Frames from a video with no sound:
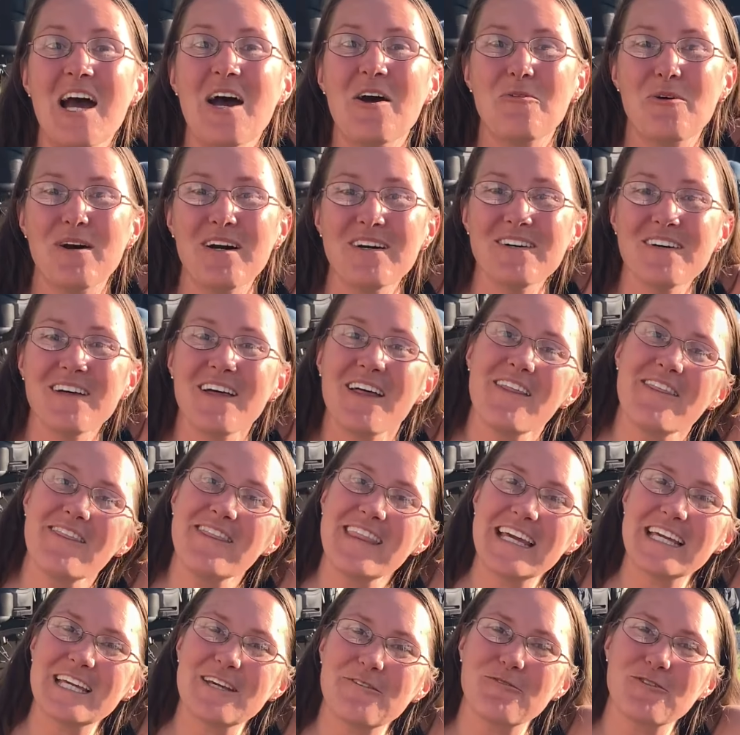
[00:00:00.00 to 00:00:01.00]
Well,
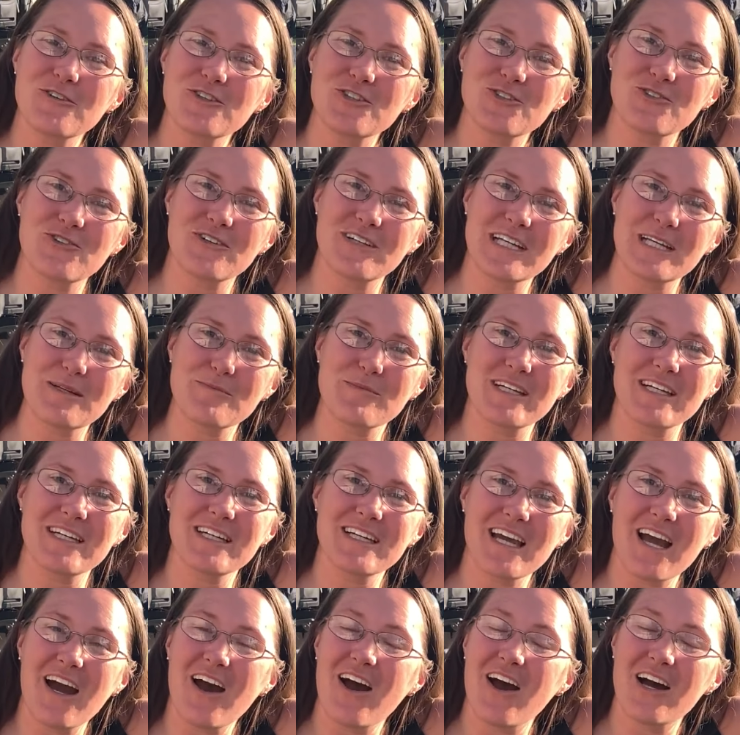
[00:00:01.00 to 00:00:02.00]
thank you for joining me
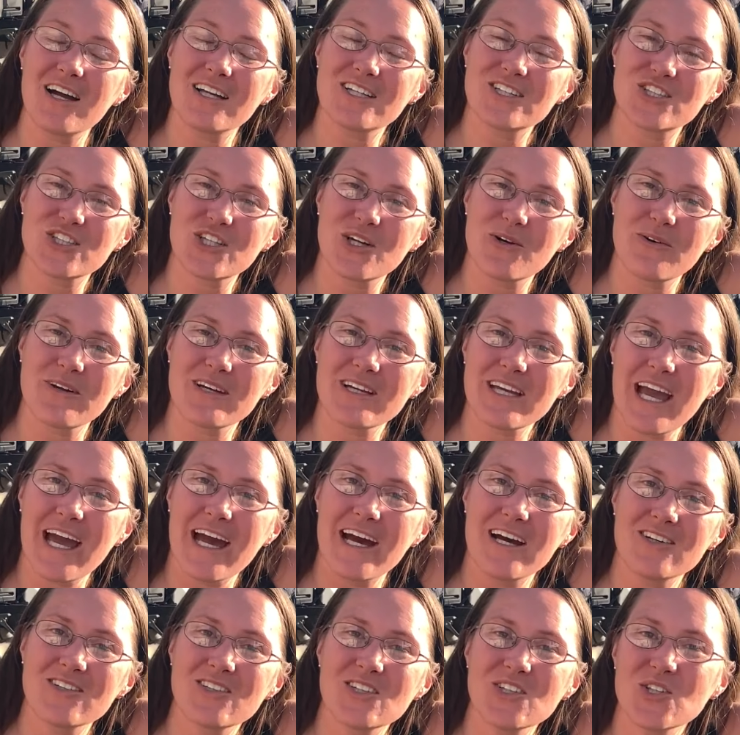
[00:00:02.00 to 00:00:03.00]
on showing
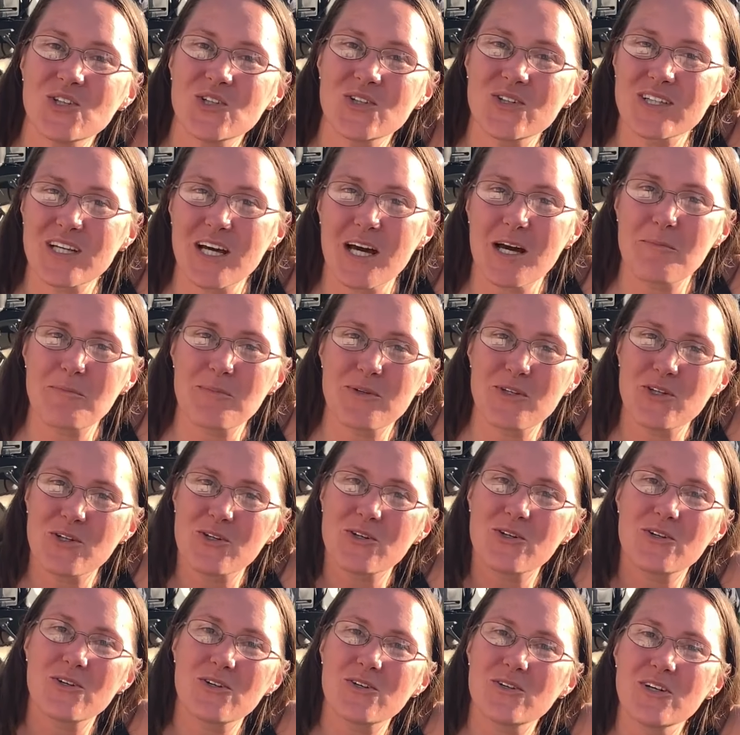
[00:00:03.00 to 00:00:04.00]
how to hook up
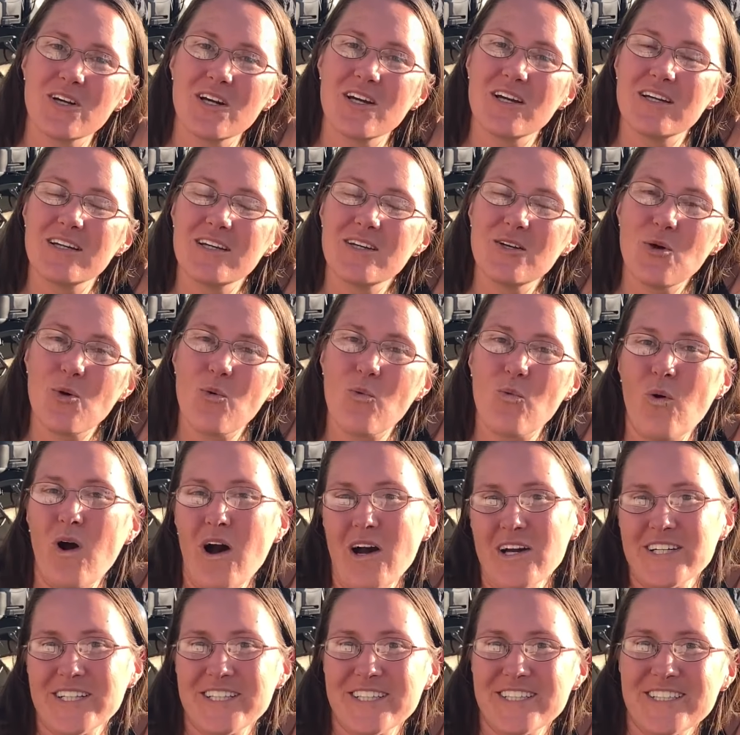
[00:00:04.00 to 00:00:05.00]
your
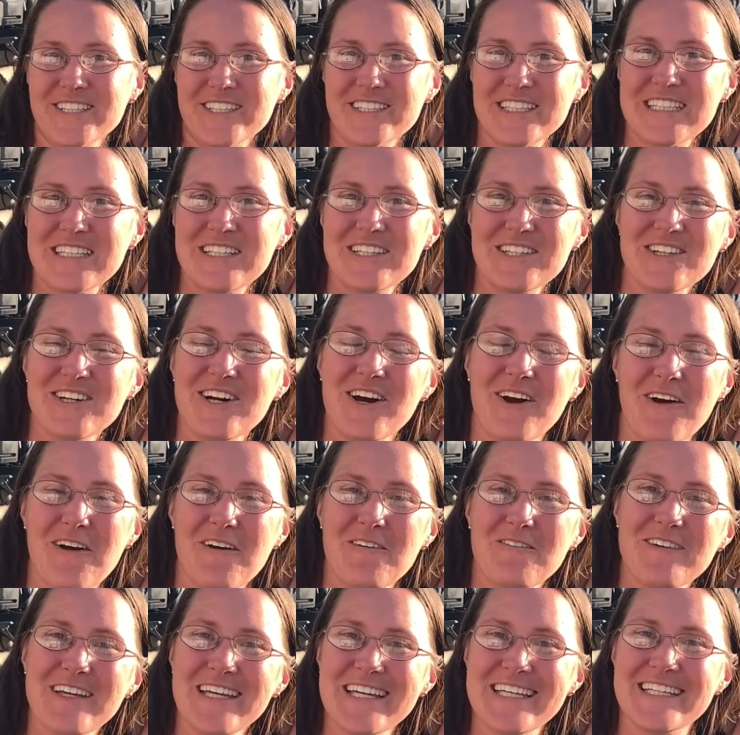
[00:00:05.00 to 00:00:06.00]
water to your
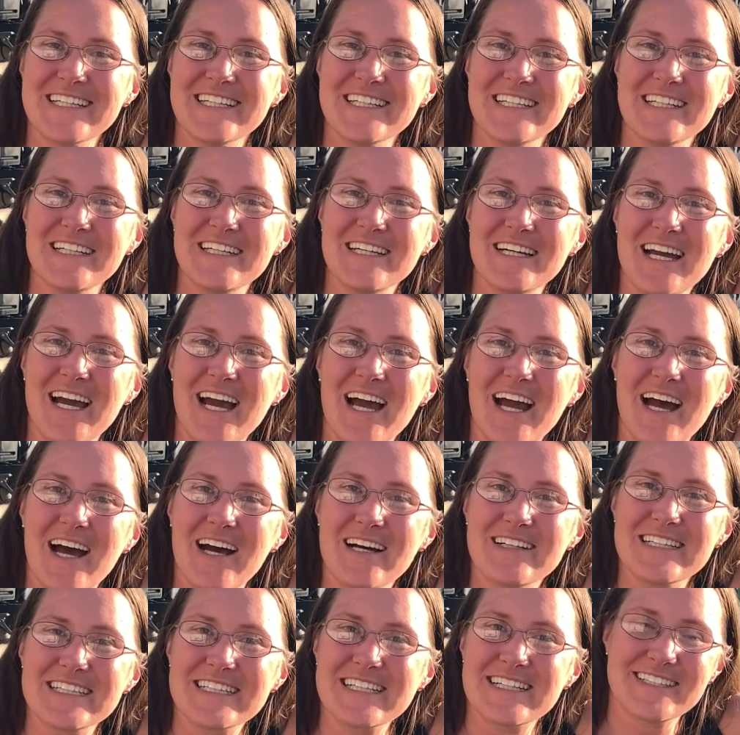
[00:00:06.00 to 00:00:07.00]
RV.
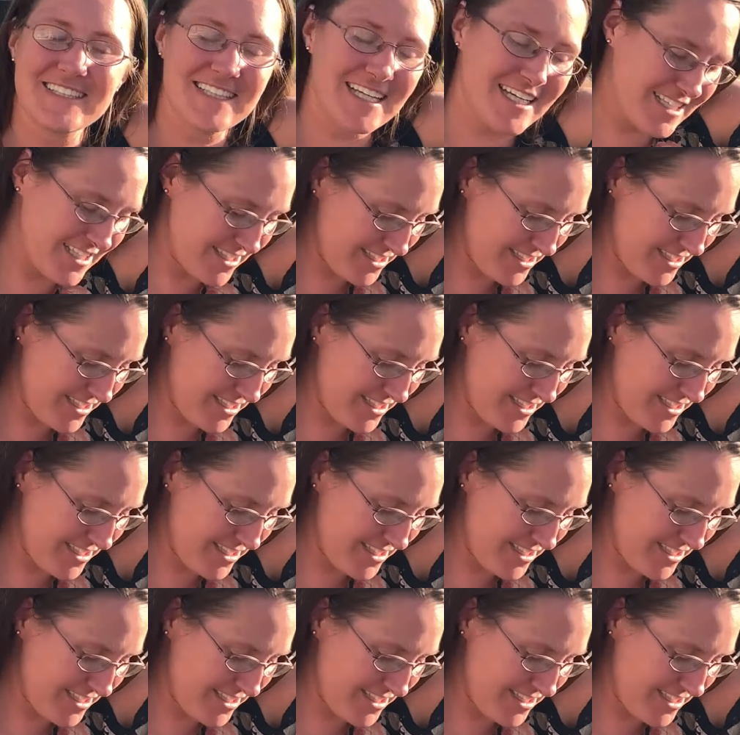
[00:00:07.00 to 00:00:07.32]
Like I said,